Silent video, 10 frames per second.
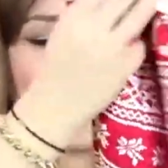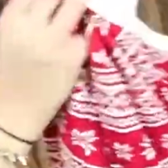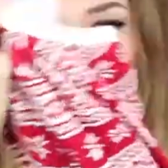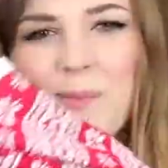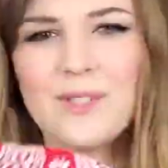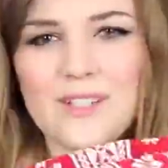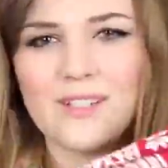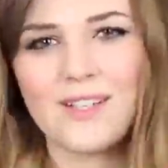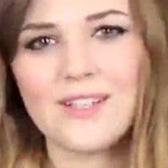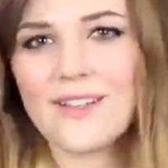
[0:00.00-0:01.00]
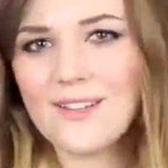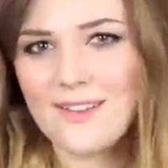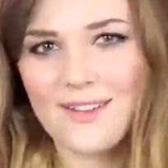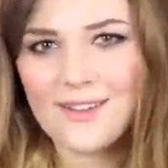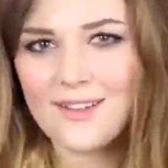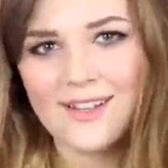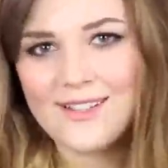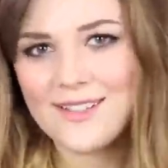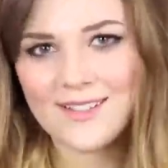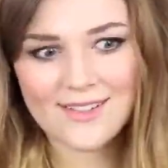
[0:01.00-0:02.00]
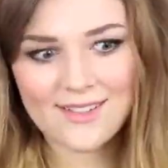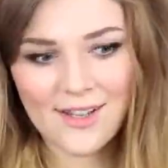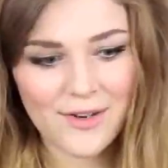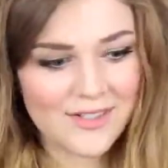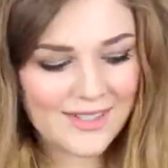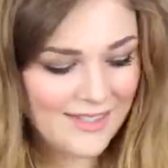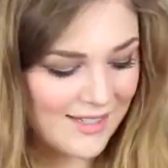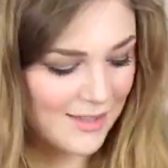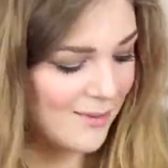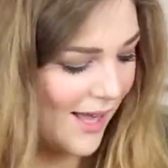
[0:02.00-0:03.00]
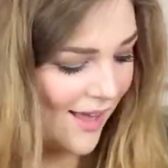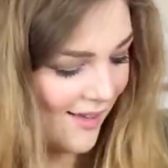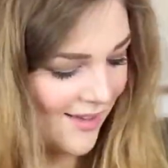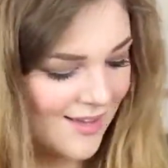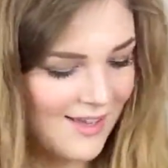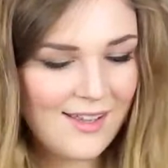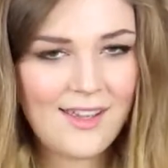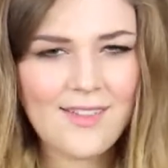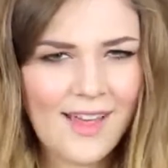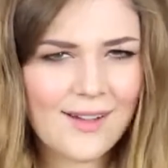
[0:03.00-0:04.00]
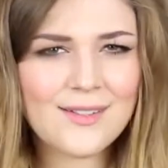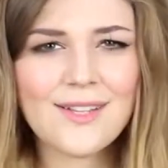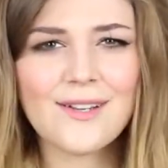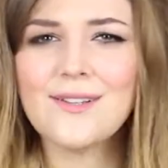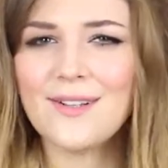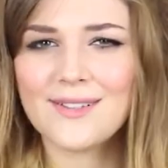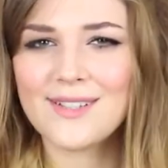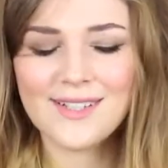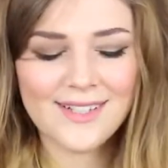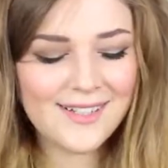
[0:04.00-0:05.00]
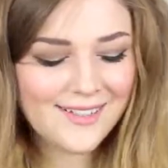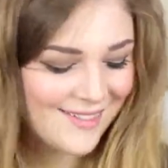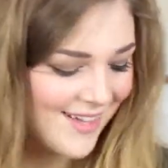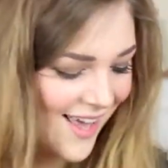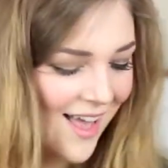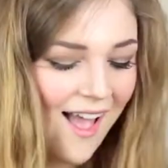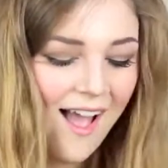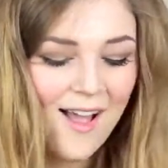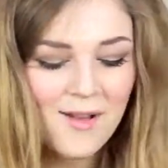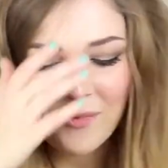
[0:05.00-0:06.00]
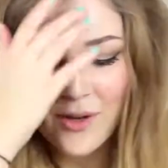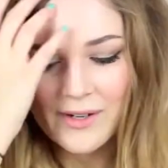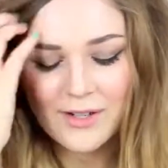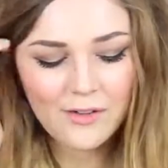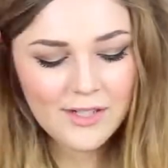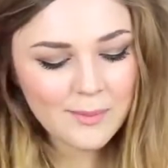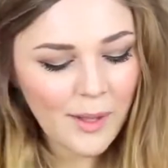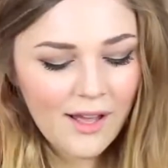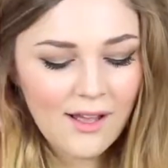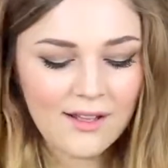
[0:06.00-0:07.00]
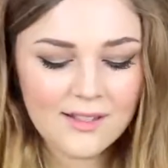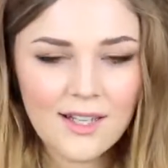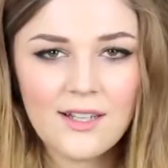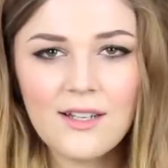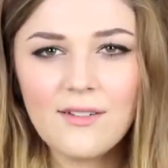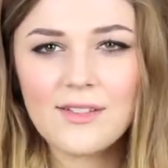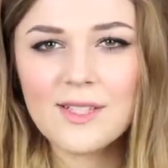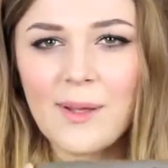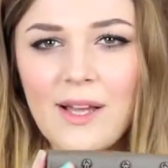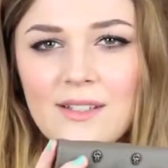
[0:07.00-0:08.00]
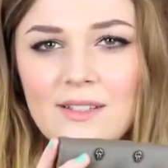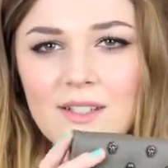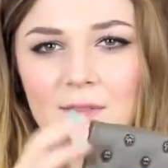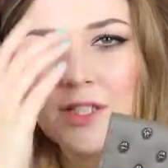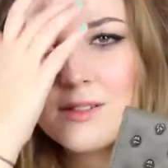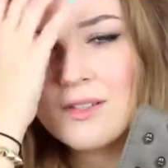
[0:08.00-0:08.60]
bright and nice, but just like the easiest, coziest thing to wear in the house though, not outside. Oh, and I got this purse. I love this purse. I